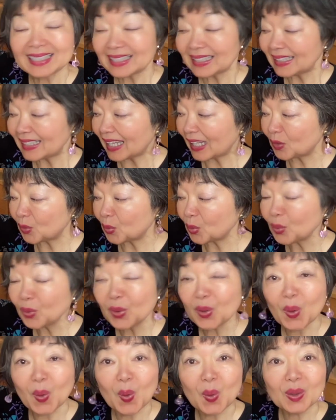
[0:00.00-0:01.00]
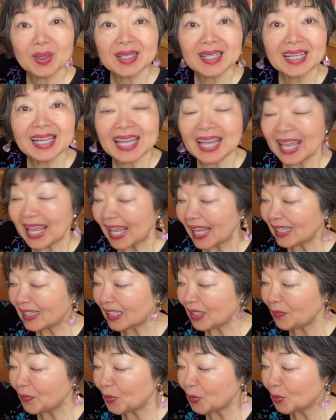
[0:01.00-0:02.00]
Not too long. And
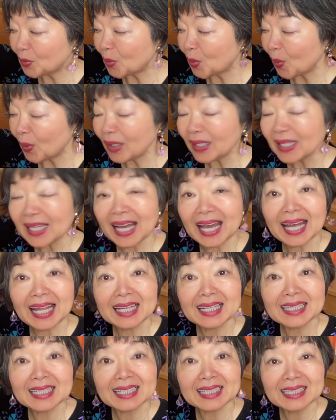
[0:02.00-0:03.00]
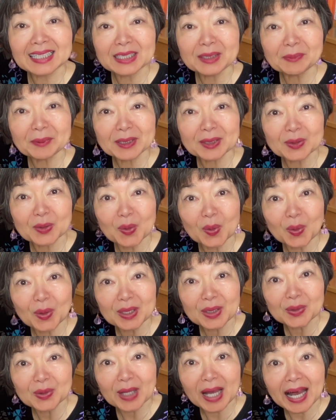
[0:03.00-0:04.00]
if you're going a little bit
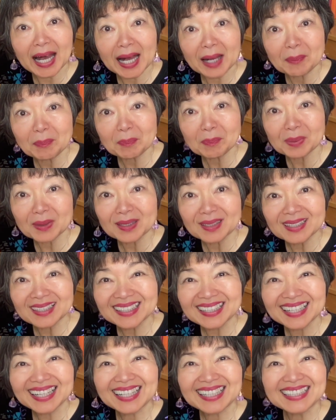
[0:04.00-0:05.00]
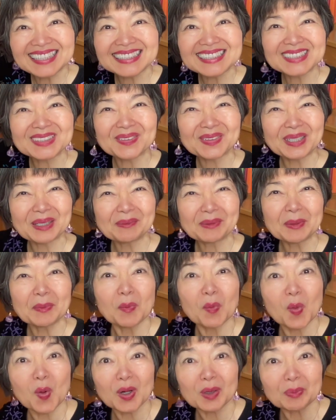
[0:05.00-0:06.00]
going up, and this is going to be
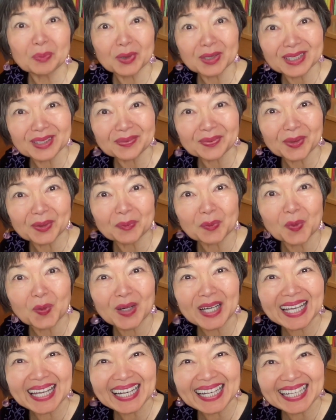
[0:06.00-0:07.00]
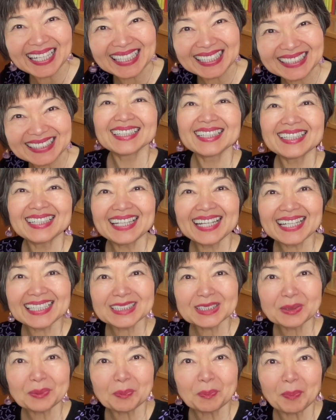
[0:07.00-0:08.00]
more beautiful, more elegant. The
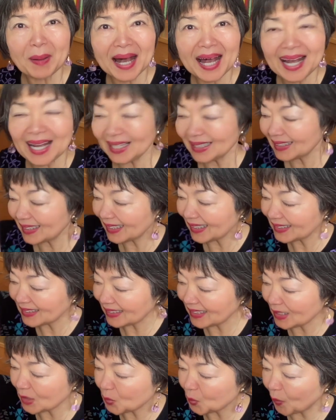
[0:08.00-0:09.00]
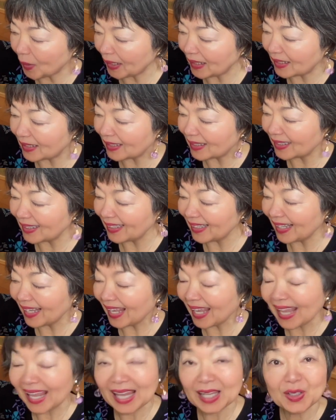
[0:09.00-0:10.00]
next part is this one.
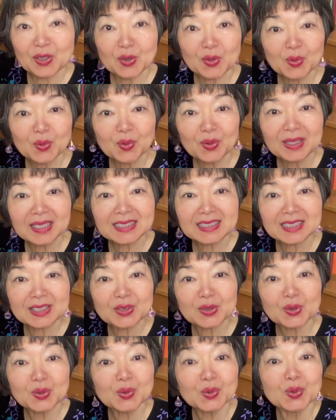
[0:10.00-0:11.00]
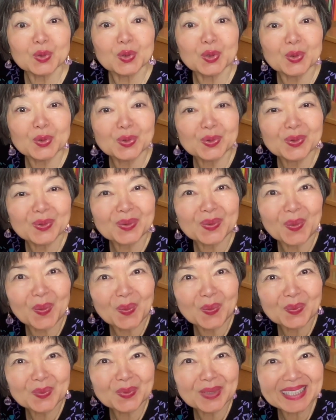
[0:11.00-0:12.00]
And you know this is, you
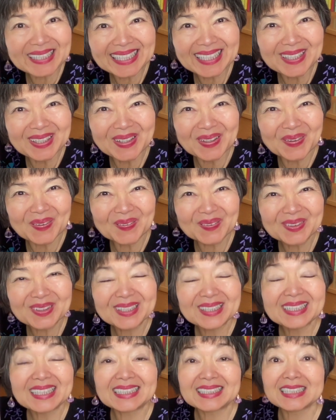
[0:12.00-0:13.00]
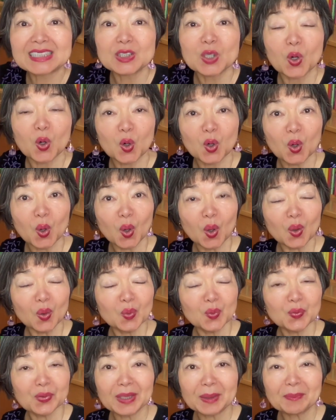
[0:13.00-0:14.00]
already know, this is ro
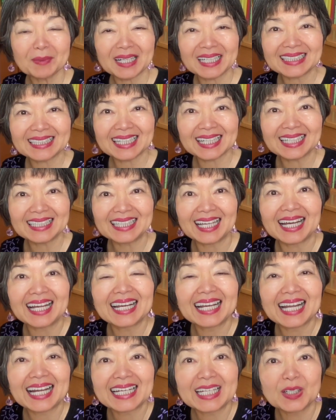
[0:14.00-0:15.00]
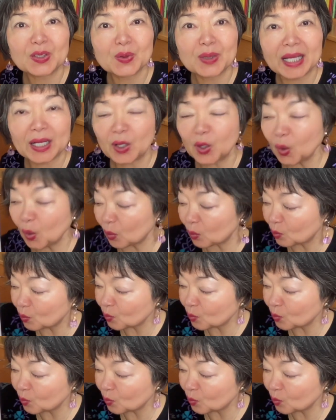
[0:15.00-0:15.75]
from katakana, rarirure ro.